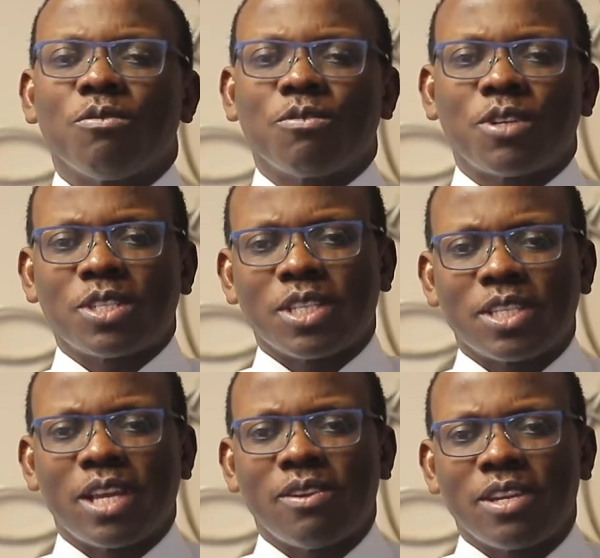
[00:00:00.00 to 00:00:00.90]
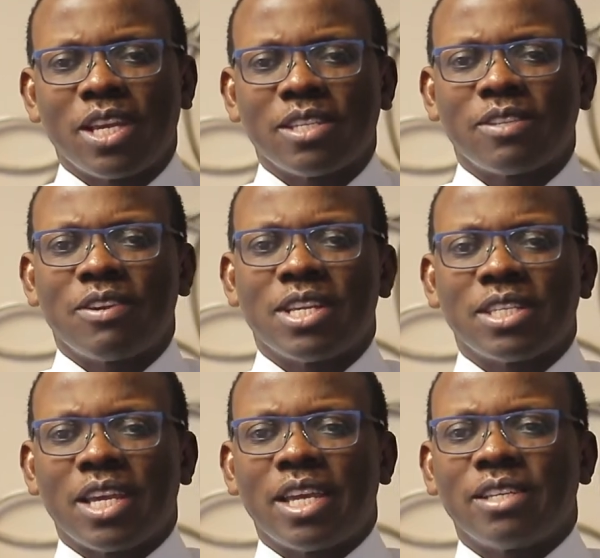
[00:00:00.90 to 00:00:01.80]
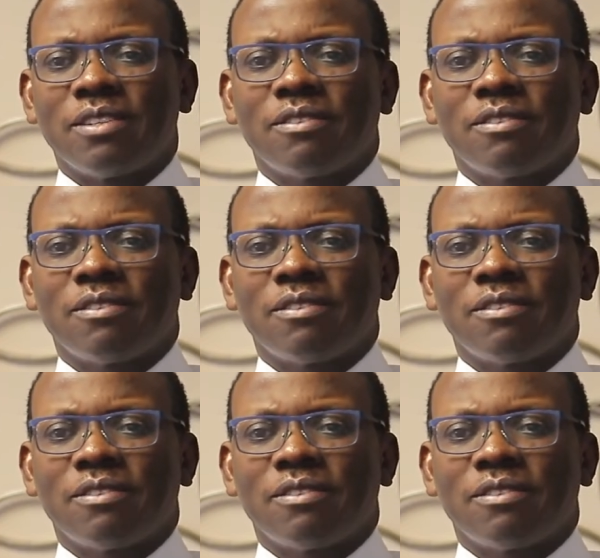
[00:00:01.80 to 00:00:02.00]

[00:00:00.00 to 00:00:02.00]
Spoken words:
in 1 Thessalonians 3:10,